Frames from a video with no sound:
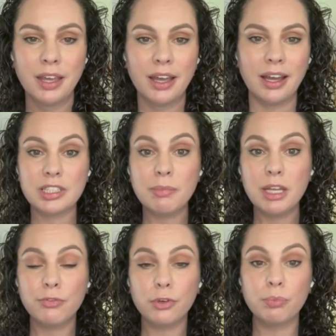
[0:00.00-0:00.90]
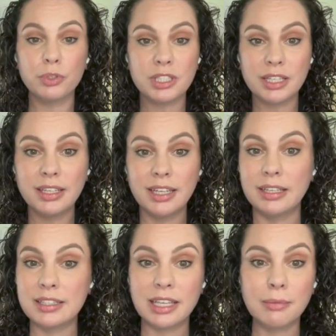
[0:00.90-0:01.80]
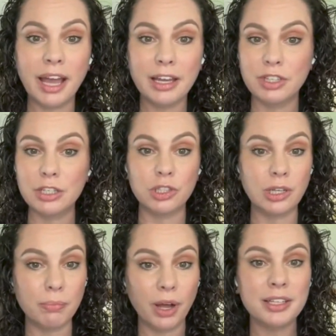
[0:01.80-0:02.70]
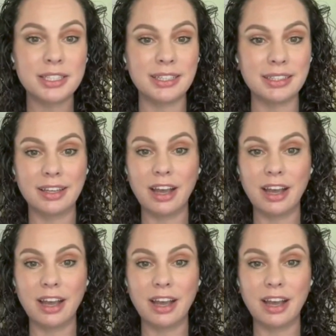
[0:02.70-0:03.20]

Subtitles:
What does it mean for Brazilians in my region, in Boston,